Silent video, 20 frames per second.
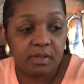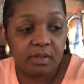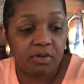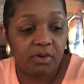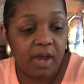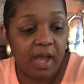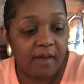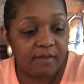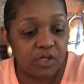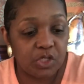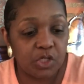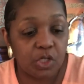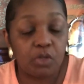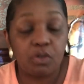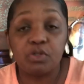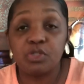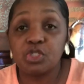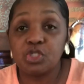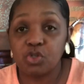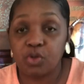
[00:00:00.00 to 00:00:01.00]
craft
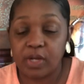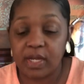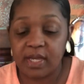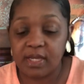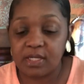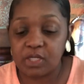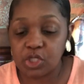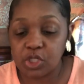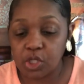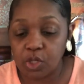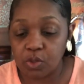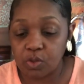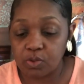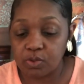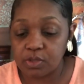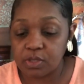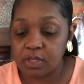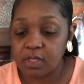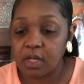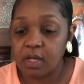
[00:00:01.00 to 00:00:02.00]
shows, trade
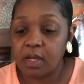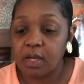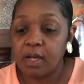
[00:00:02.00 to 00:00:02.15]
shows.